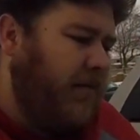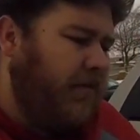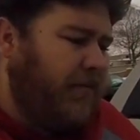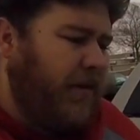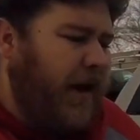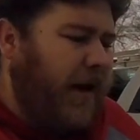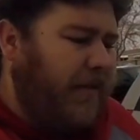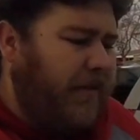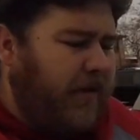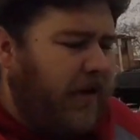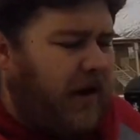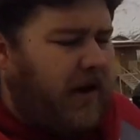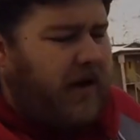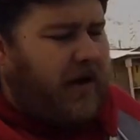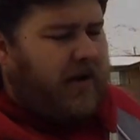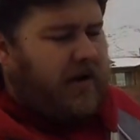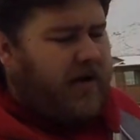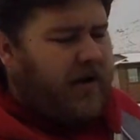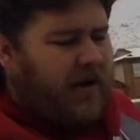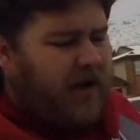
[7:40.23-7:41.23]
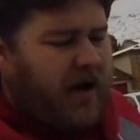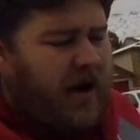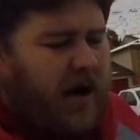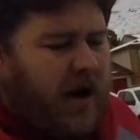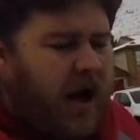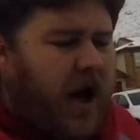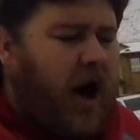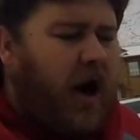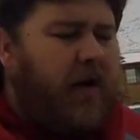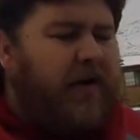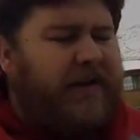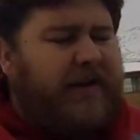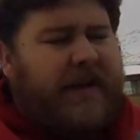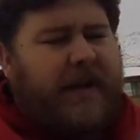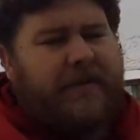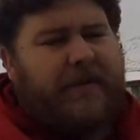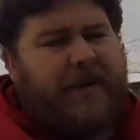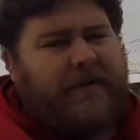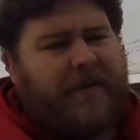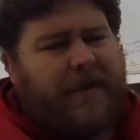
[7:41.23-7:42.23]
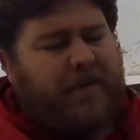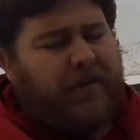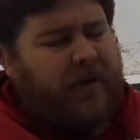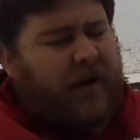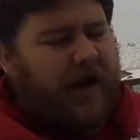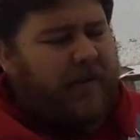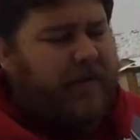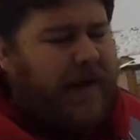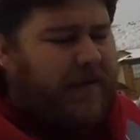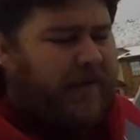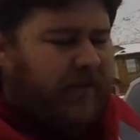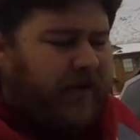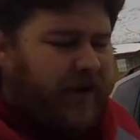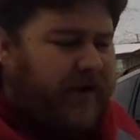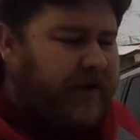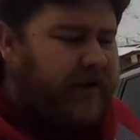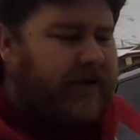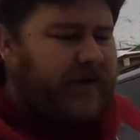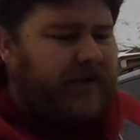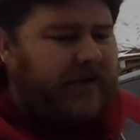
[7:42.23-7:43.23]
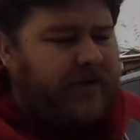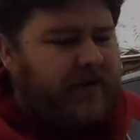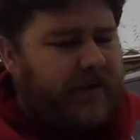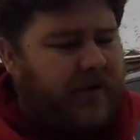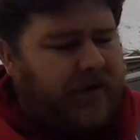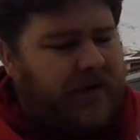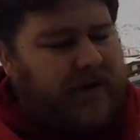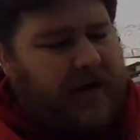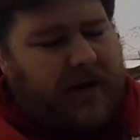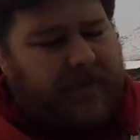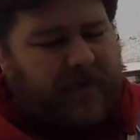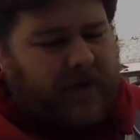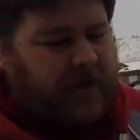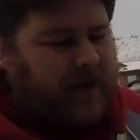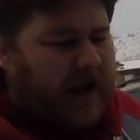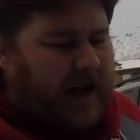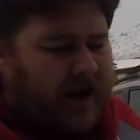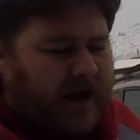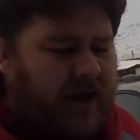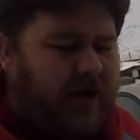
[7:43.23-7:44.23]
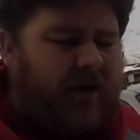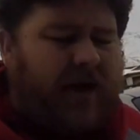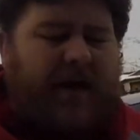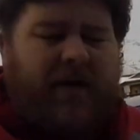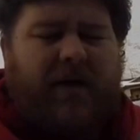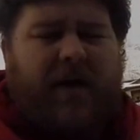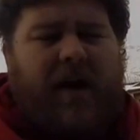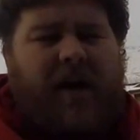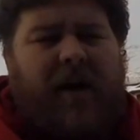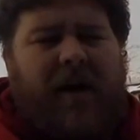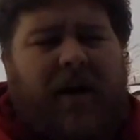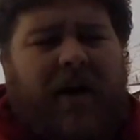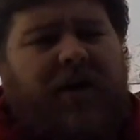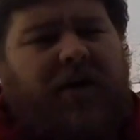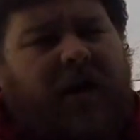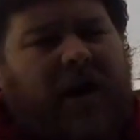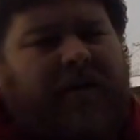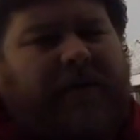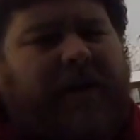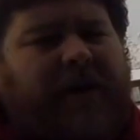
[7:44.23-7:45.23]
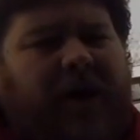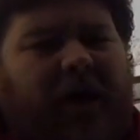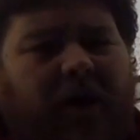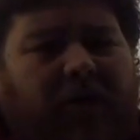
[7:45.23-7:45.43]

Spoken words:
be able to always keep these people in our memories and stuff like that. You know what I mean? I